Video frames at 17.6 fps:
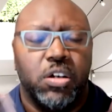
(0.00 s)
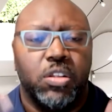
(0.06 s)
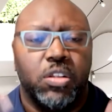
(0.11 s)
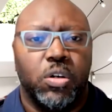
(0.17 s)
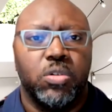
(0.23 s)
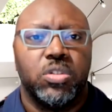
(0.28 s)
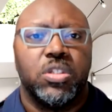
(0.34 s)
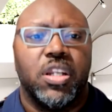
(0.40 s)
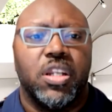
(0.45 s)

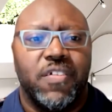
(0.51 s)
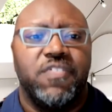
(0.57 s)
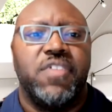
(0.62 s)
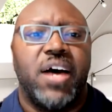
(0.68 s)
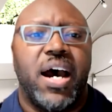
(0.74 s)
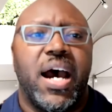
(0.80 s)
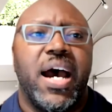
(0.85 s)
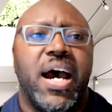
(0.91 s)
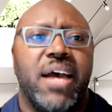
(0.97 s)
Those are the
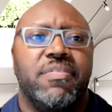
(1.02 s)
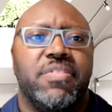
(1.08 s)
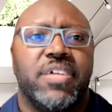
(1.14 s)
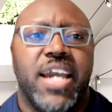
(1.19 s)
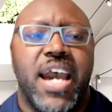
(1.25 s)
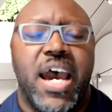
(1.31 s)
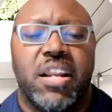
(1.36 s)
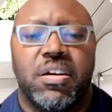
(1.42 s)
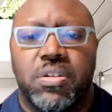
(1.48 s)
5
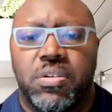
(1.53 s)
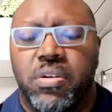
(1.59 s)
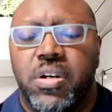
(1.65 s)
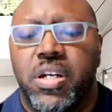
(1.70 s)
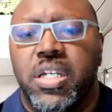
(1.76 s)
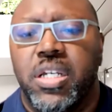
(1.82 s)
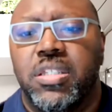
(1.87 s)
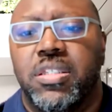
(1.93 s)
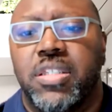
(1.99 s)

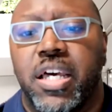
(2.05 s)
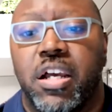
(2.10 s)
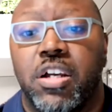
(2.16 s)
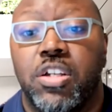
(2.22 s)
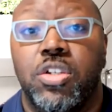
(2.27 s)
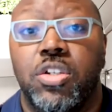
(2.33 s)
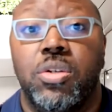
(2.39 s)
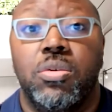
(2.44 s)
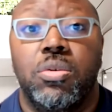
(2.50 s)
categories that
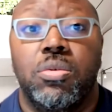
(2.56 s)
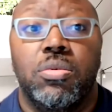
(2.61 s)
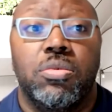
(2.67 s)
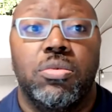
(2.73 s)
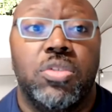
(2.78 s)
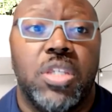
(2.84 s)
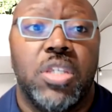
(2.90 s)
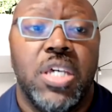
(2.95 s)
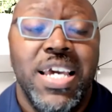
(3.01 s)

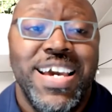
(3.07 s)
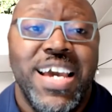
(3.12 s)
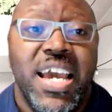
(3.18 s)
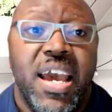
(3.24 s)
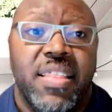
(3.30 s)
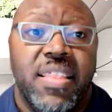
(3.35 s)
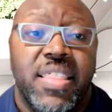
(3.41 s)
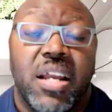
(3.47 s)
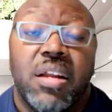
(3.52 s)

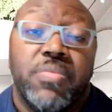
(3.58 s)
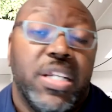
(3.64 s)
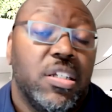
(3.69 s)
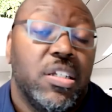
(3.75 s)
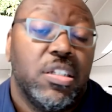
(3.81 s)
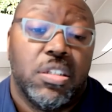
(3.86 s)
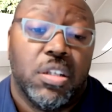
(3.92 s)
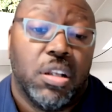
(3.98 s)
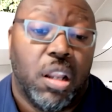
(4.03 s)
are
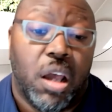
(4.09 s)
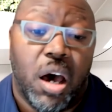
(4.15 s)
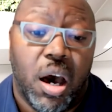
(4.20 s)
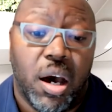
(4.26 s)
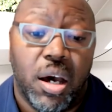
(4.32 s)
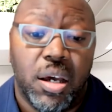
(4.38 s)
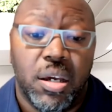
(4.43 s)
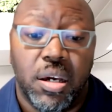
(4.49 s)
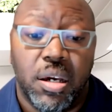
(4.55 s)
written into
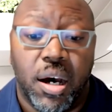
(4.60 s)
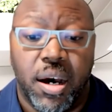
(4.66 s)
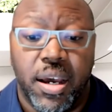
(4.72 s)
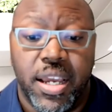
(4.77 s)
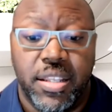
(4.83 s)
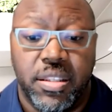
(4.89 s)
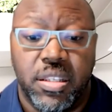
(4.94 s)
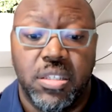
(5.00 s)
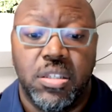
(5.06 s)
law
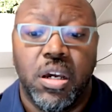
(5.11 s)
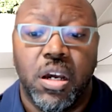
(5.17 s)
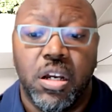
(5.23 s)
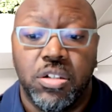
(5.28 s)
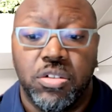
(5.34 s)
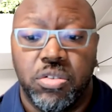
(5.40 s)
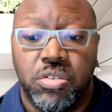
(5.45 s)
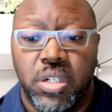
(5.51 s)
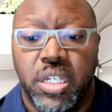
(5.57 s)
in this
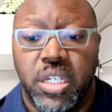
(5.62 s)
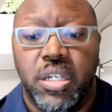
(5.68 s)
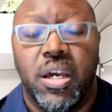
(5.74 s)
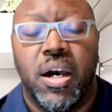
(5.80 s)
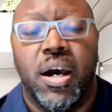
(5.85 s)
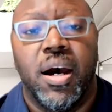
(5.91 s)
country